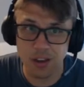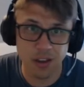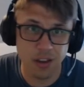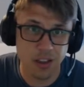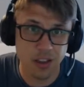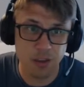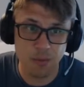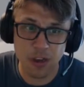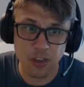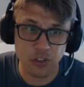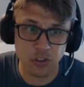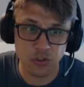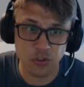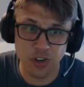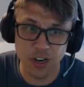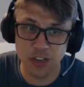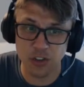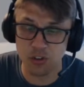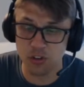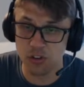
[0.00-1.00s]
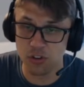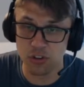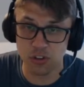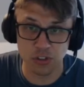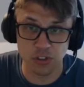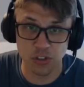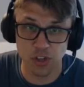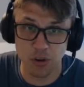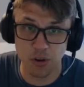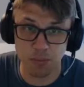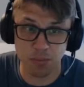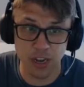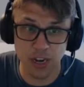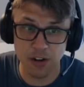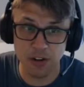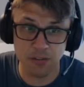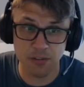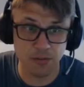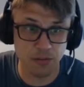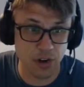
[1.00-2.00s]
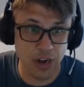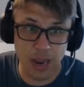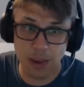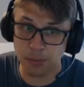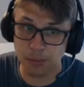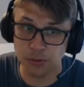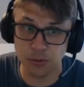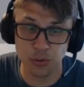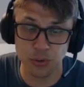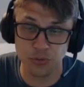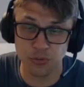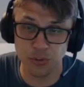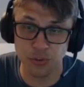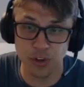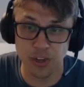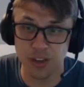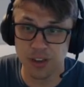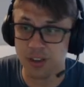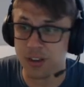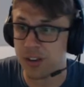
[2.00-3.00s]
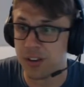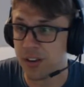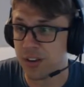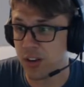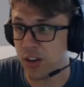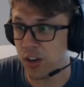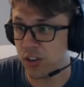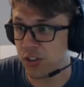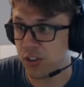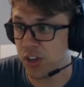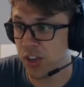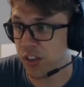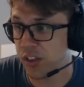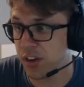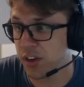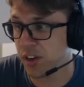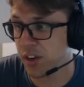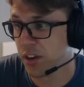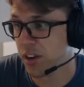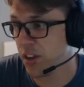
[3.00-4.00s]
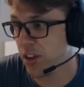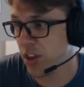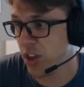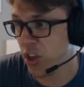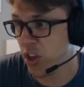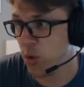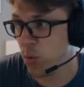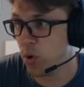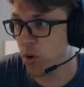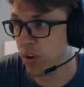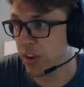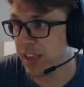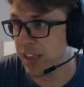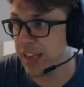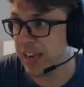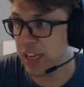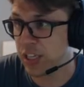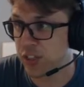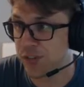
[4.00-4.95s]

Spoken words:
you might as well try. You can start playing for absolutely free. Costs you nothing. You won't get as